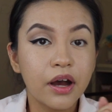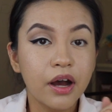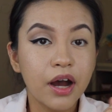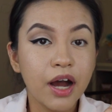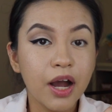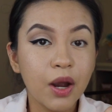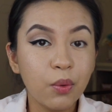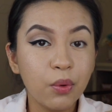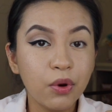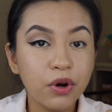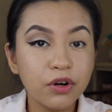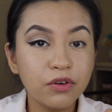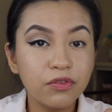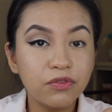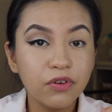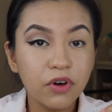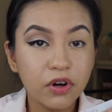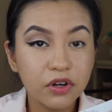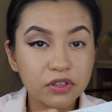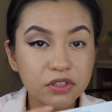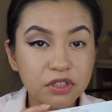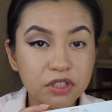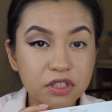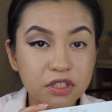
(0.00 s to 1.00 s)
I wear
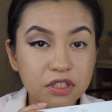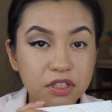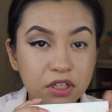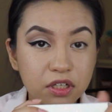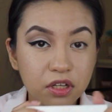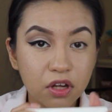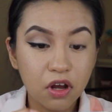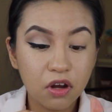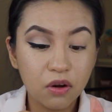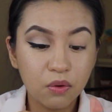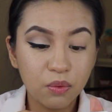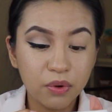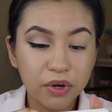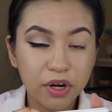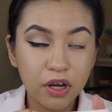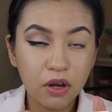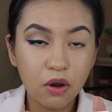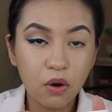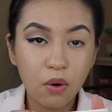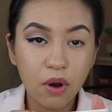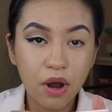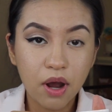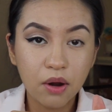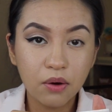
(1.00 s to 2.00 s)
falsies a lot when I
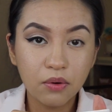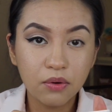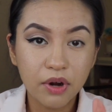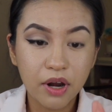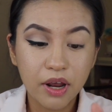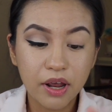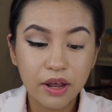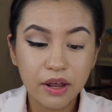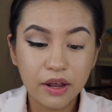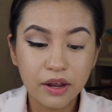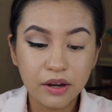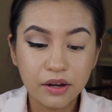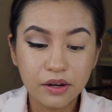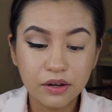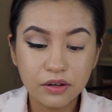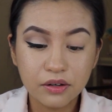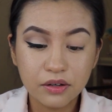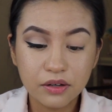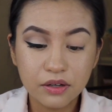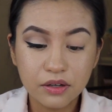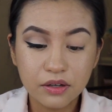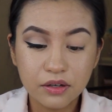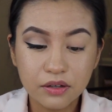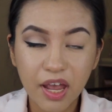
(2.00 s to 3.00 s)
go out
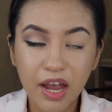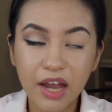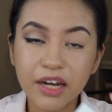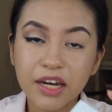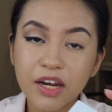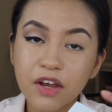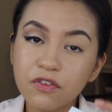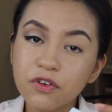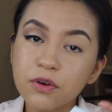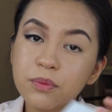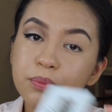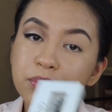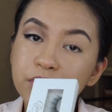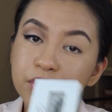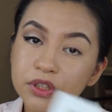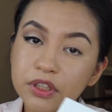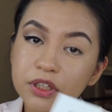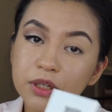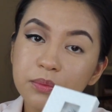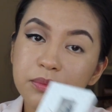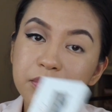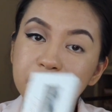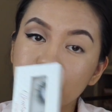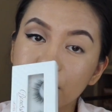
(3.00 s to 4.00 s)
and I never put
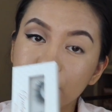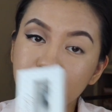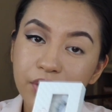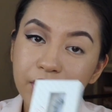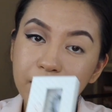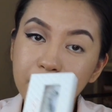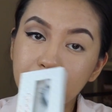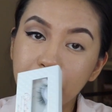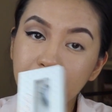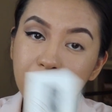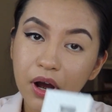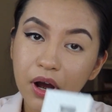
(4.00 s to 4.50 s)
them in the right